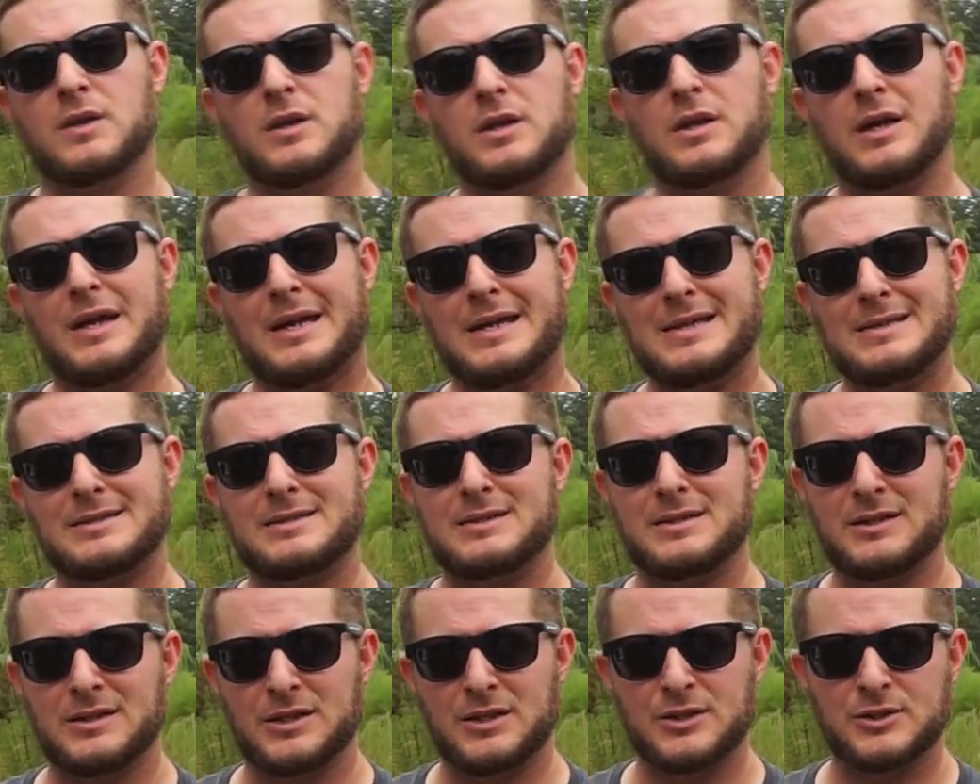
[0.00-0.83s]
the
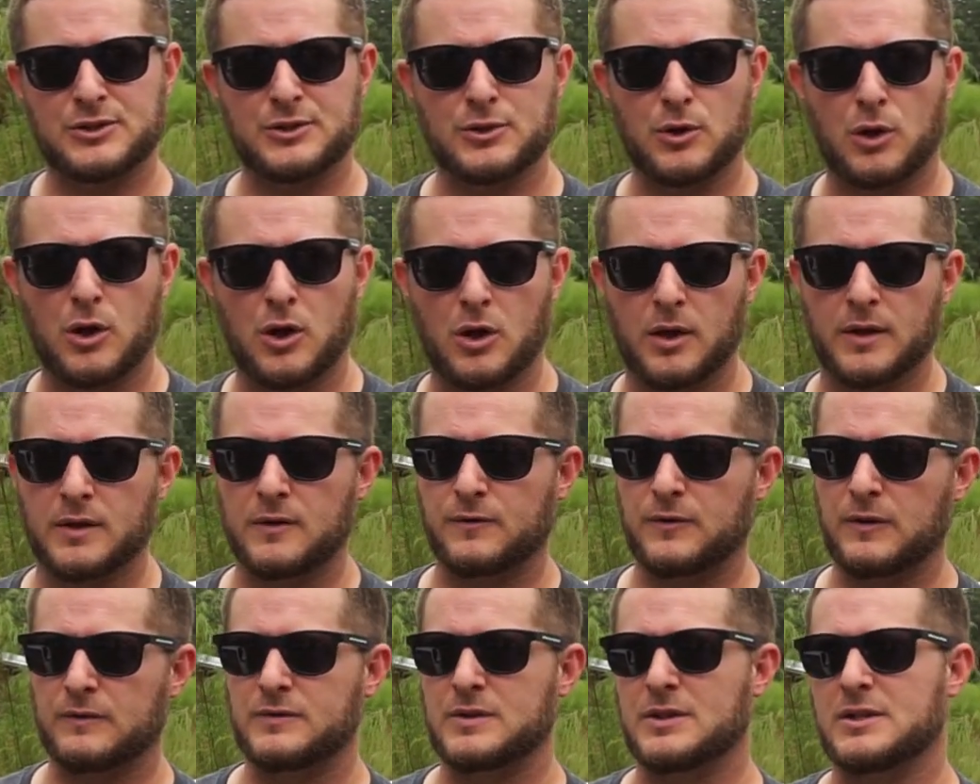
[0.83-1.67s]
18 install and
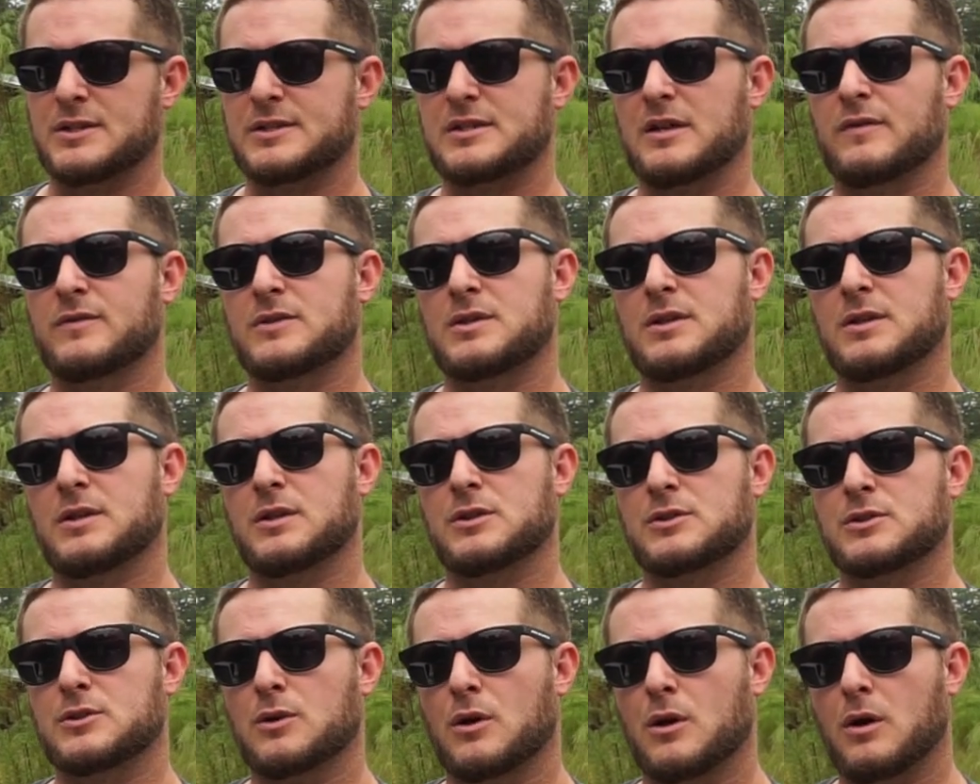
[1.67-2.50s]
the 15 to 17
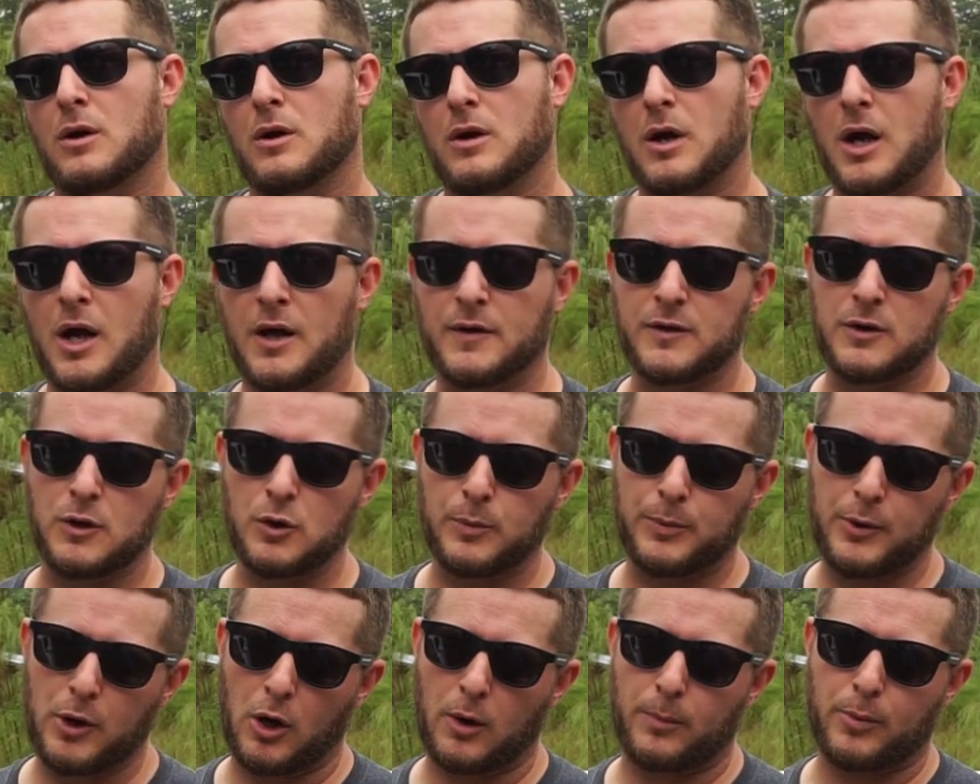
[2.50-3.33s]
install on the
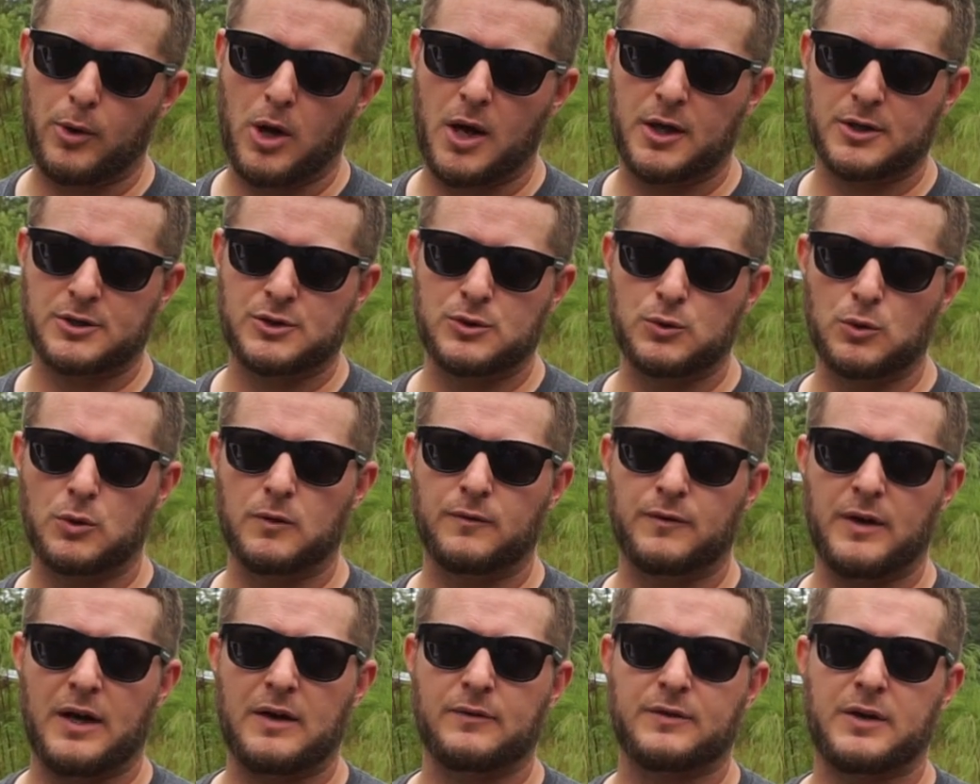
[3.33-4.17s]
UPR products
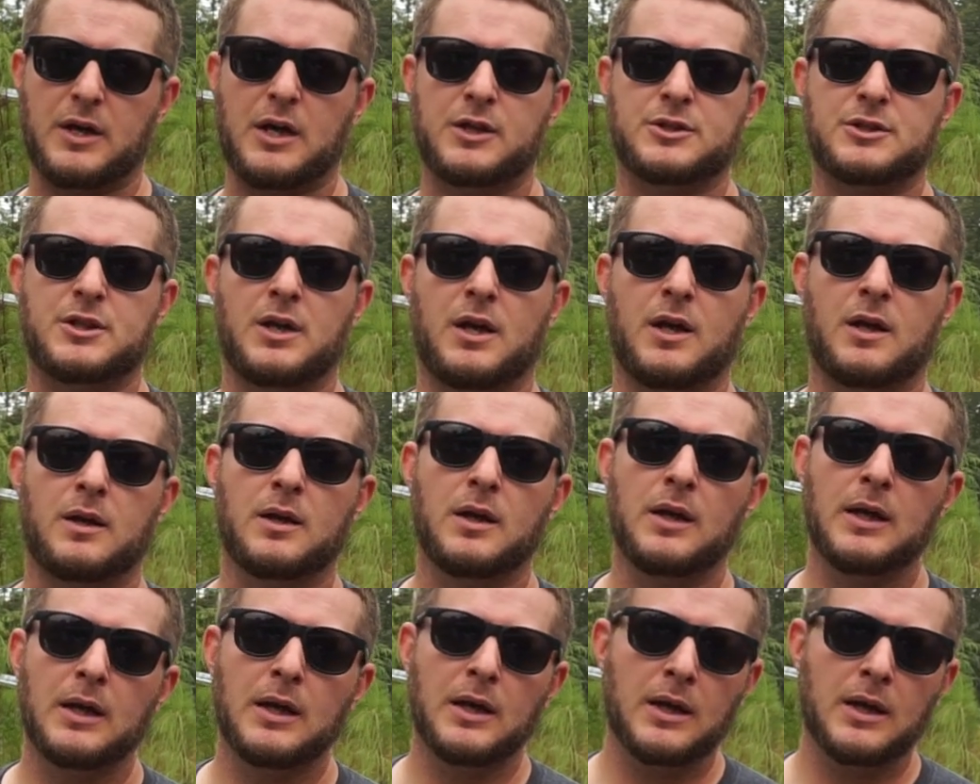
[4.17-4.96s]
dual valve catch can.